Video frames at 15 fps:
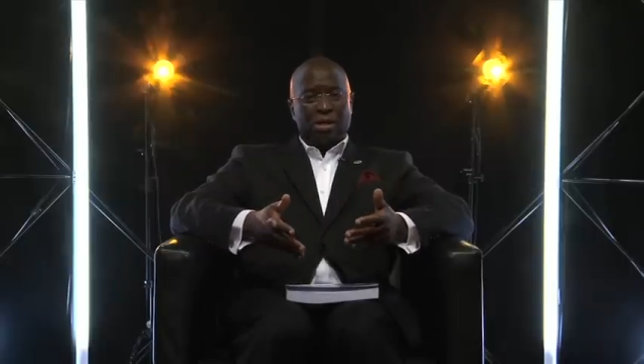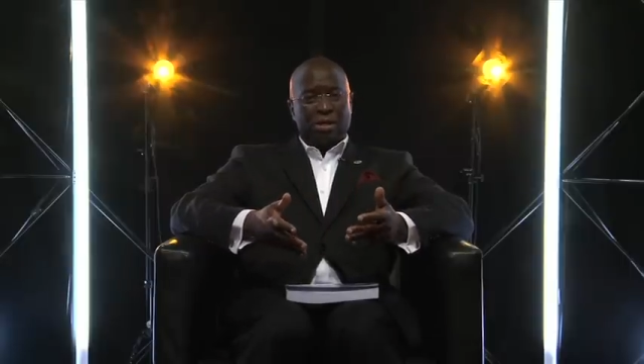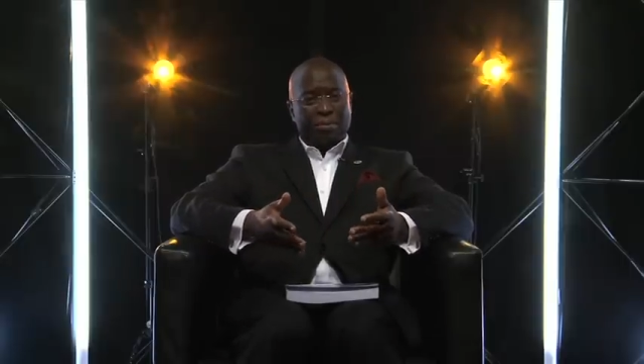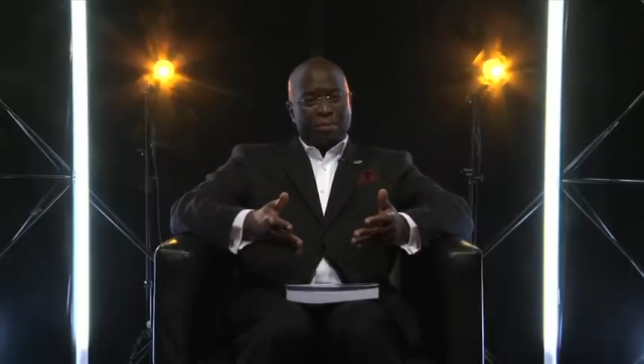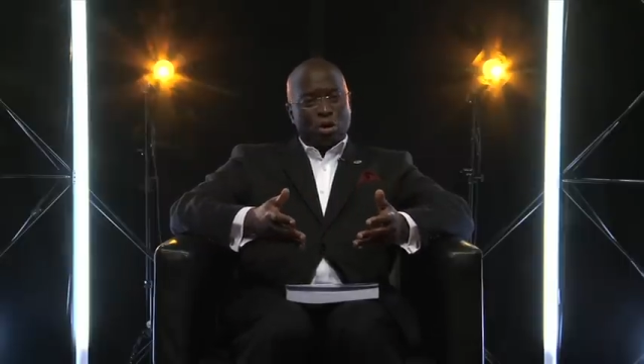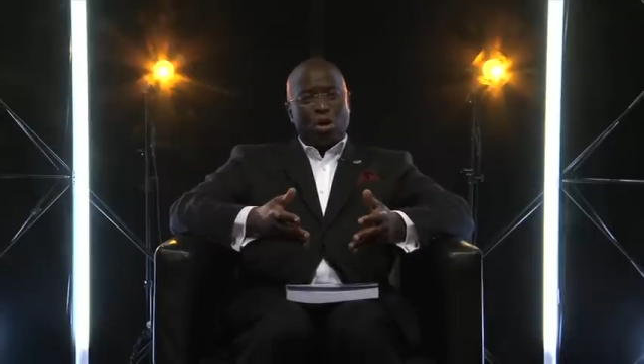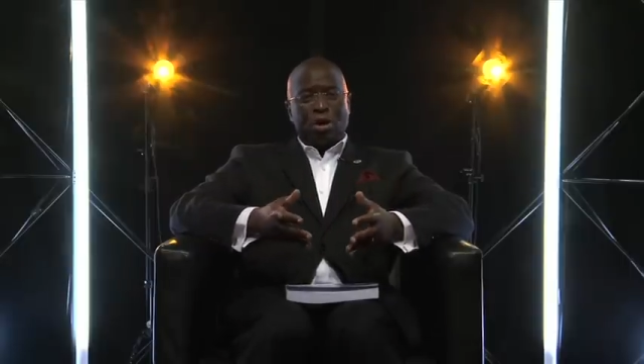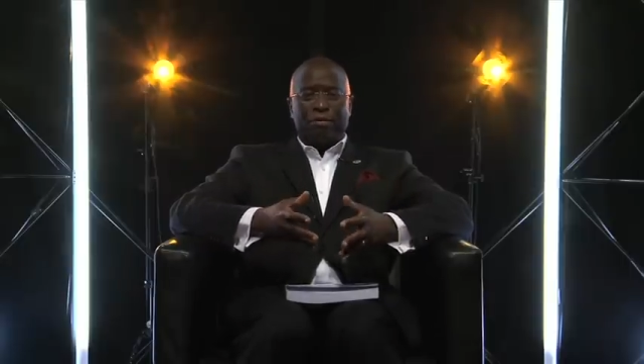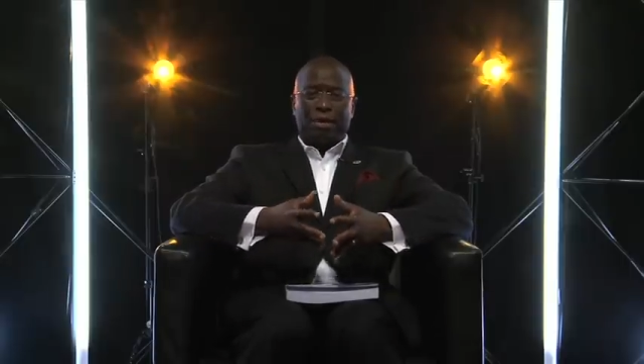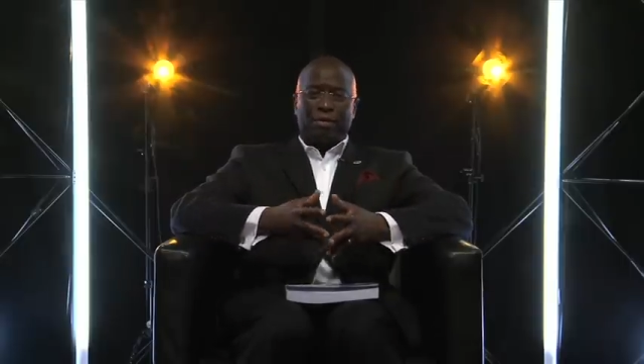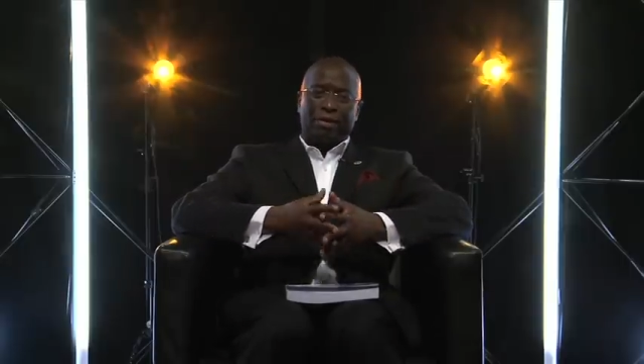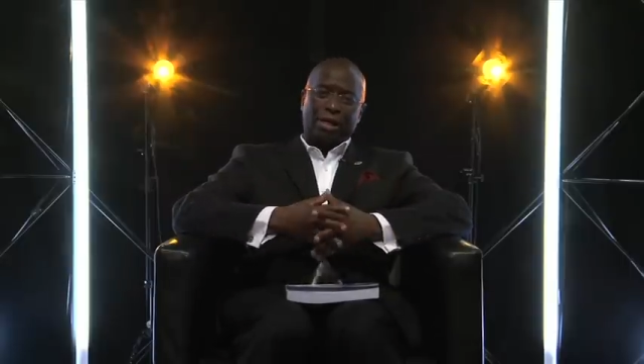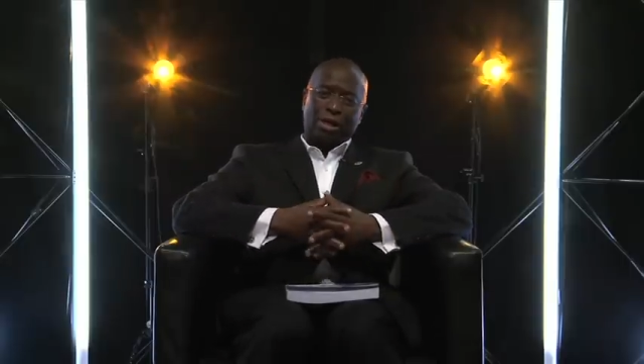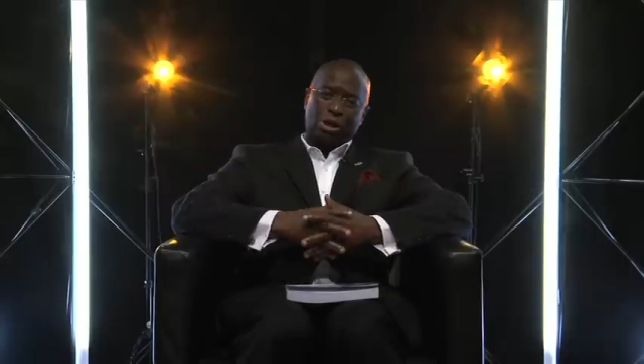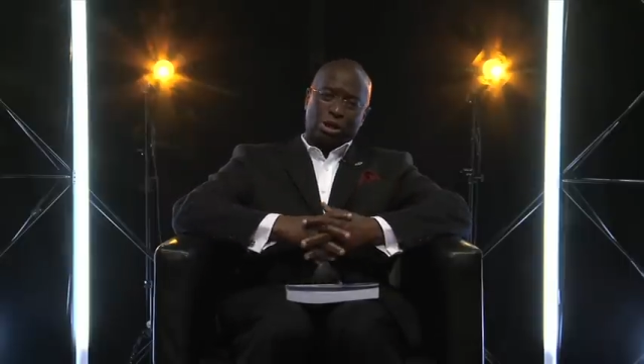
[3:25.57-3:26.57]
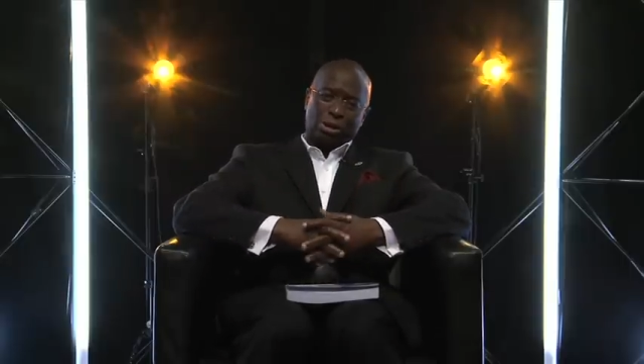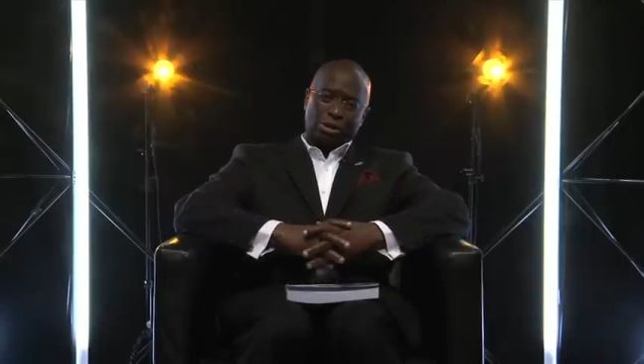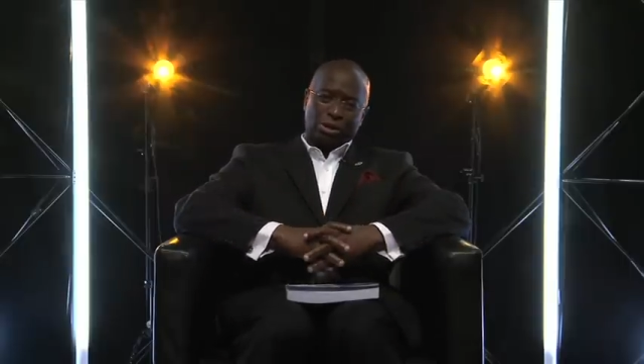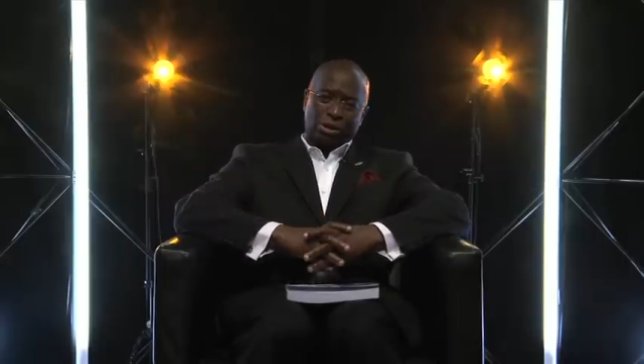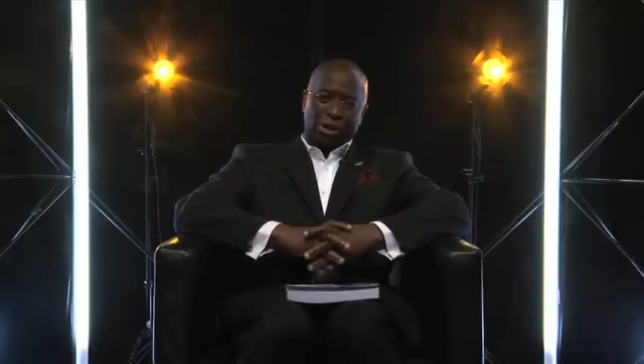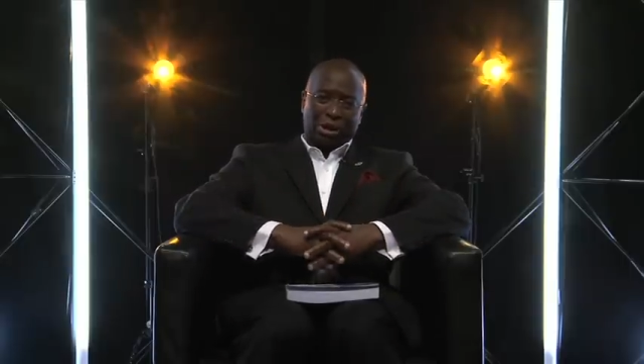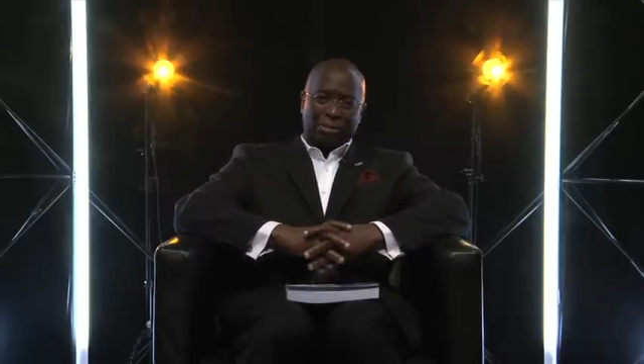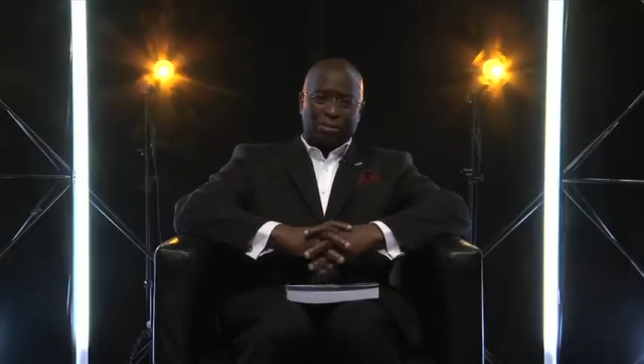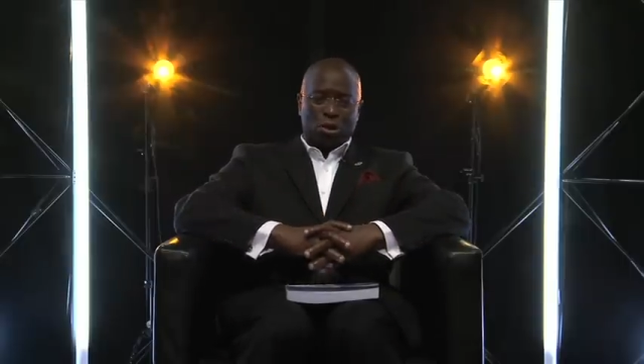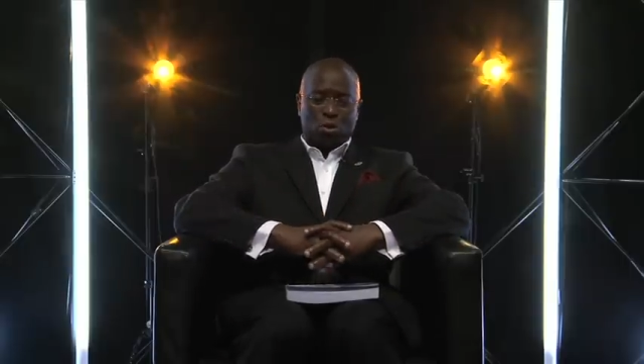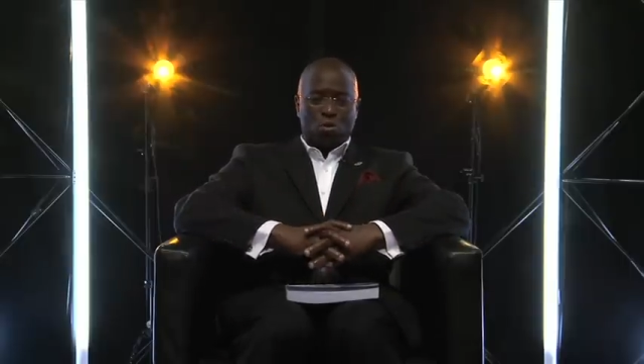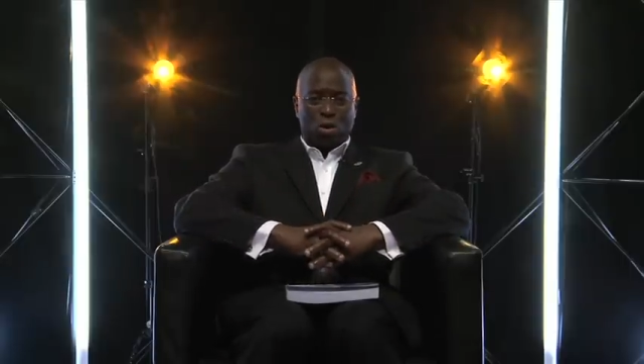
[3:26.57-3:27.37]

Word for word: The book of Revelation, chapter